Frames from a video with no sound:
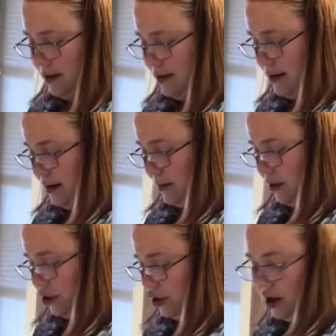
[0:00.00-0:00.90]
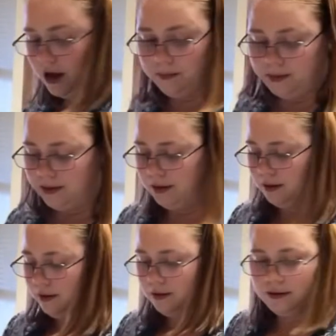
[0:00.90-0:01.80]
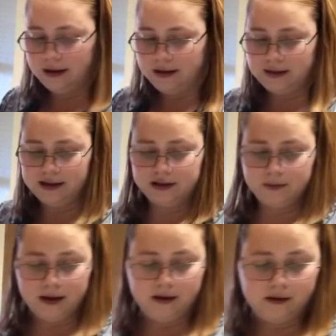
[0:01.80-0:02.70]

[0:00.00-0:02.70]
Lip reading: And then I'm going to chop it this way.